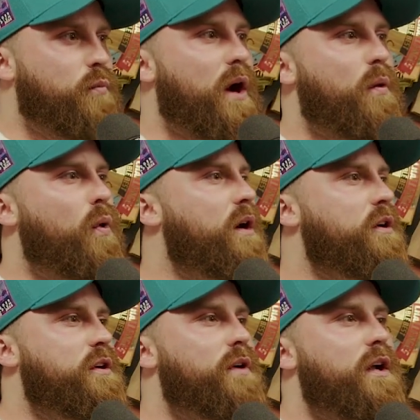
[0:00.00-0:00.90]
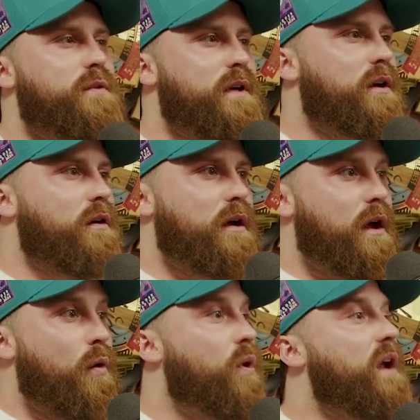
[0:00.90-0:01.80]
why are you not doing all
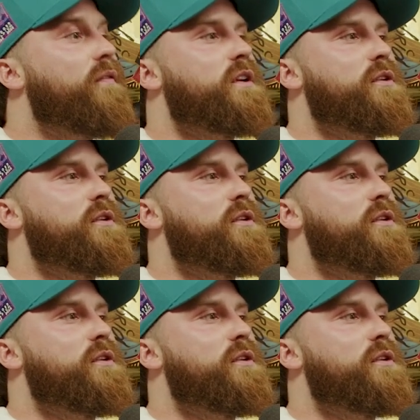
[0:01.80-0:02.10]
whatever